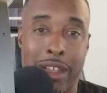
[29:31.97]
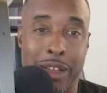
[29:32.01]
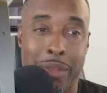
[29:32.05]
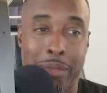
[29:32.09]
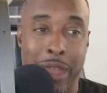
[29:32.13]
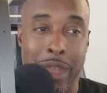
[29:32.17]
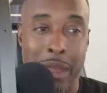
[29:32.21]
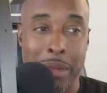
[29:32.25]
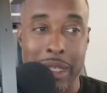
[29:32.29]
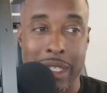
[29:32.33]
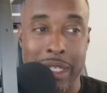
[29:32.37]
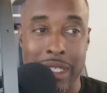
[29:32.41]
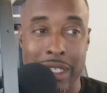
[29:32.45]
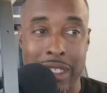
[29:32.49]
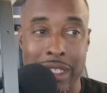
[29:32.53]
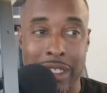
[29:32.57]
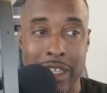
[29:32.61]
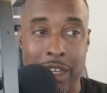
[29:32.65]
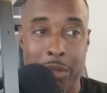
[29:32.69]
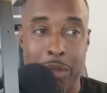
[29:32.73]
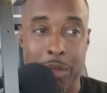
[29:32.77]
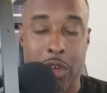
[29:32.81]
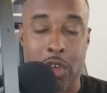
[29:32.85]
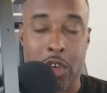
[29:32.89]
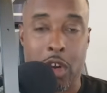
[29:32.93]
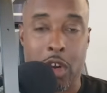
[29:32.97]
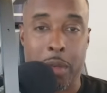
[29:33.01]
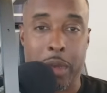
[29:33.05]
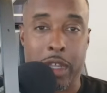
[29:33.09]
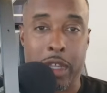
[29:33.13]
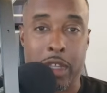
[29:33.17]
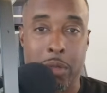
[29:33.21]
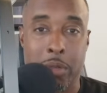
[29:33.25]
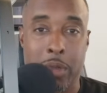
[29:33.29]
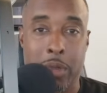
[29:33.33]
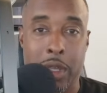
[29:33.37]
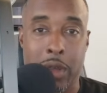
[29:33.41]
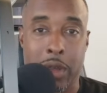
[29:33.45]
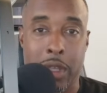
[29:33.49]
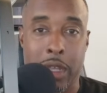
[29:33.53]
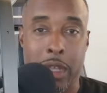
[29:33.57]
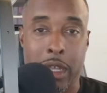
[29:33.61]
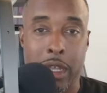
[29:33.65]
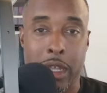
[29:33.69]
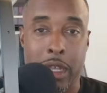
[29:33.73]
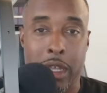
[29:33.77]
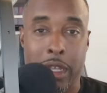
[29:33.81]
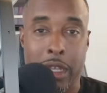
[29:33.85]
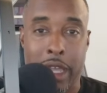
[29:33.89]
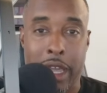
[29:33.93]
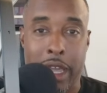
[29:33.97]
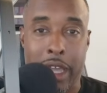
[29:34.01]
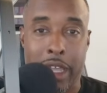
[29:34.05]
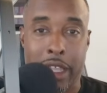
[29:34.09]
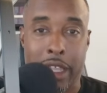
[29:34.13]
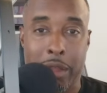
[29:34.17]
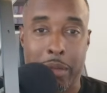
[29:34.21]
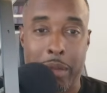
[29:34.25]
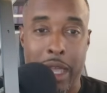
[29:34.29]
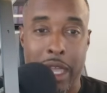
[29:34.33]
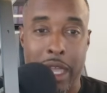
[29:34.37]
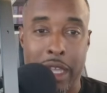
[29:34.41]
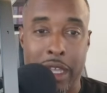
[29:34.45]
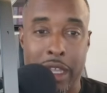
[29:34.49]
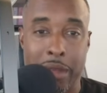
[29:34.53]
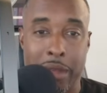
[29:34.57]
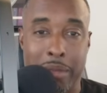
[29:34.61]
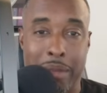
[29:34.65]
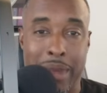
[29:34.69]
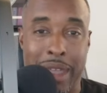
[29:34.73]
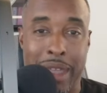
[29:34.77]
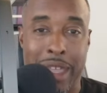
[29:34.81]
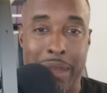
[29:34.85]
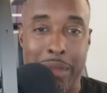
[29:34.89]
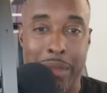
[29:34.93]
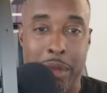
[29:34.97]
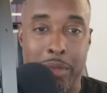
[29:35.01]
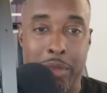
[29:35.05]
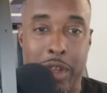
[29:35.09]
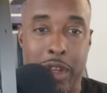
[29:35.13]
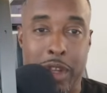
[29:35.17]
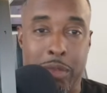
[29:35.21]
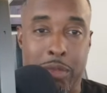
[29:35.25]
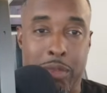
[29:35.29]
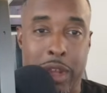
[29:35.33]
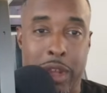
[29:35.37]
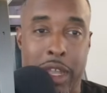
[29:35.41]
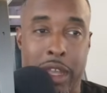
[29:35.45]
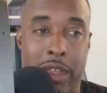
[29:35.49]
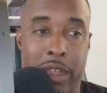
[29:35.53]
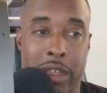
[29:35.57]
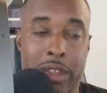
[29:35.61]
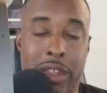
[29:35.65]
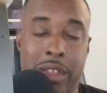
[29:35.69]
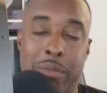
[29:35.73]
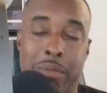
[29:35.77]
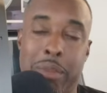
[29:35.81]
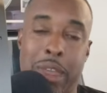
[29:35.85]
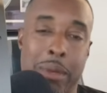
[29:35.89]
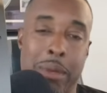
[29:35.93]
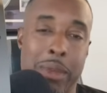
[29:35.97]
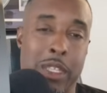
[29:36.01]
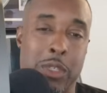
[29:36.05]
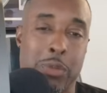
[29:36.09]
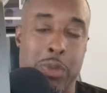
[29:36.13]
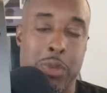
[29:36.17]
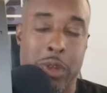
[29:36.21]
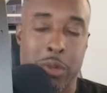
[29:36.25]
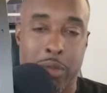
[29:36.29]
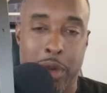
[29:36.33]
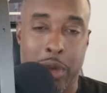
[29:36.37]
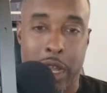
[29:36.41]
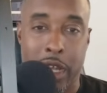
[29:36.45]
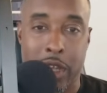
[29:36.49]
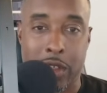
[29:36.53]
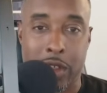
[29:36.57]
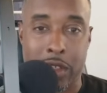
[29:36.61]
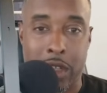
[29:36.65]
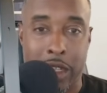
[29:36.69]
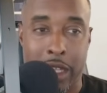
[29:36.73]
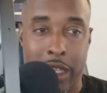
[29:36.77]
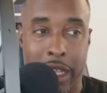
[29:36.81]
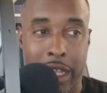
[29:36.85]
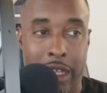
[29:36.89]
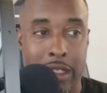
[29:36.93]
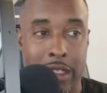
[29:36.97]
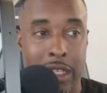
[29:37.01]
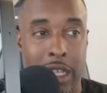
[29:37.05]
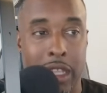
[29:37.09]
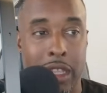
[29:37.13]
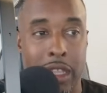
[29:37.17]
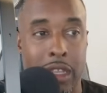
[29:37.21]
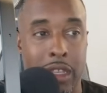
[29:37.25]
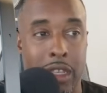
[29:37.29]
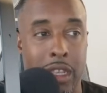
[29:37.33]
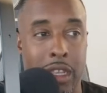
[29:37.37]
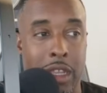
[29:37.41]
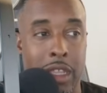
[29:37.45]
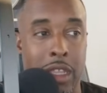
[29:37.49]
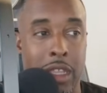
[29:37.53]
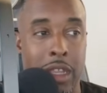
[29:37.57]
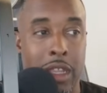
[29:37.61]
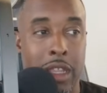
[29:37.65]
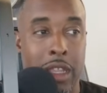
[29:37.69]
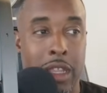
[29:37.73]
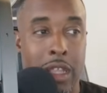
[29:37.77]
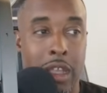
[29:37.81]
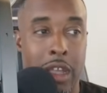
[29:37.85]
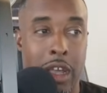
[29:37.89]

Maybe Sincere McCormick could be a guy that make it. Maybe Britton Brown. Maybe it's Britton Brown is on the outside looking in.